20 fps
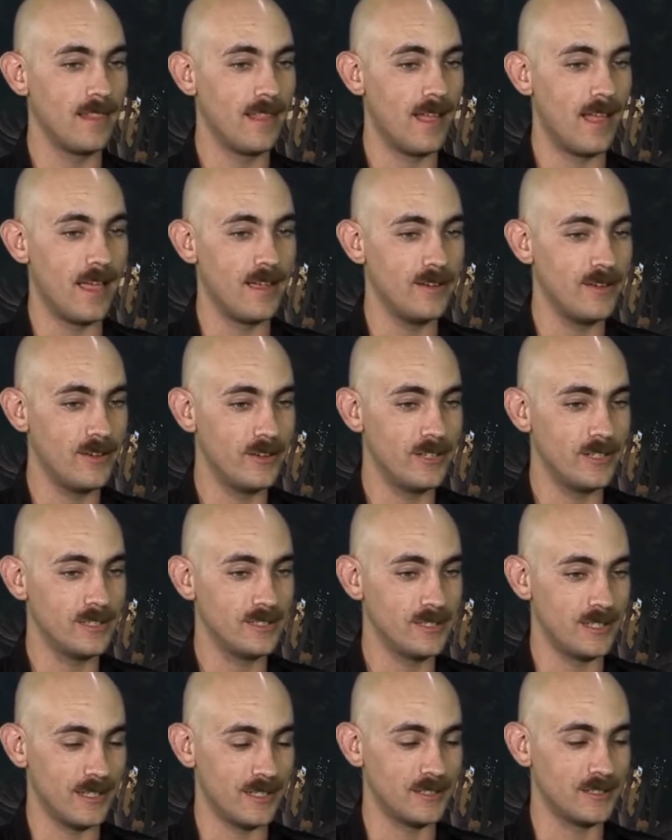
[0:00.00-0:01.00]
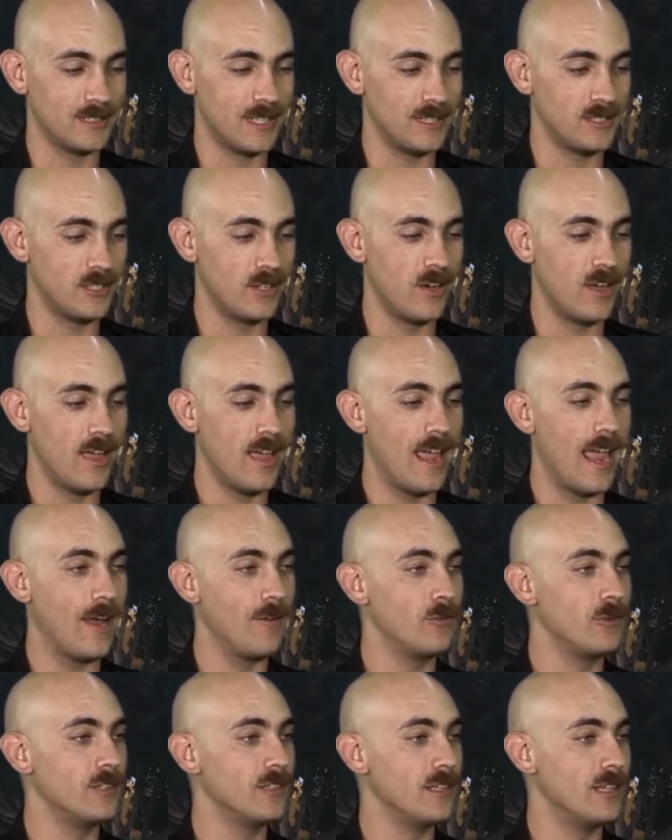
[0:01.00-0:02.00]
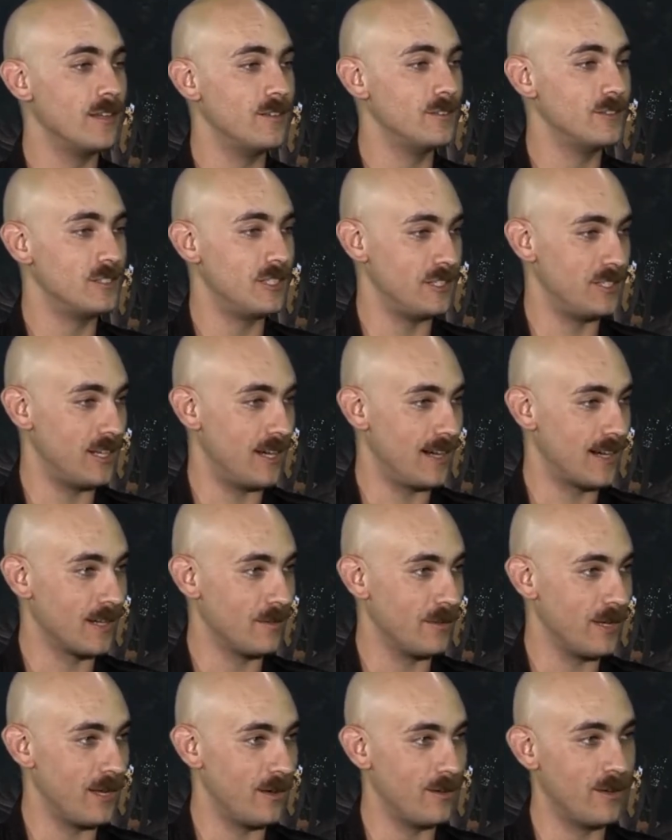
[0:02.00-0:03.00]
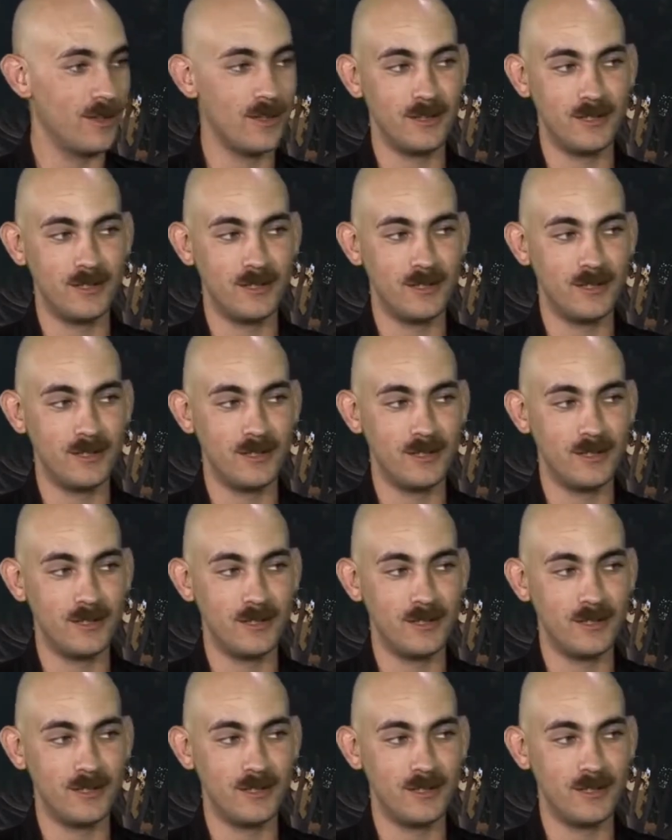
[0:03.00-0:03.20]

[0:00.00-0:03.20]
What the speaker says: I noticed, like on Scott Show, everyone loves to talk about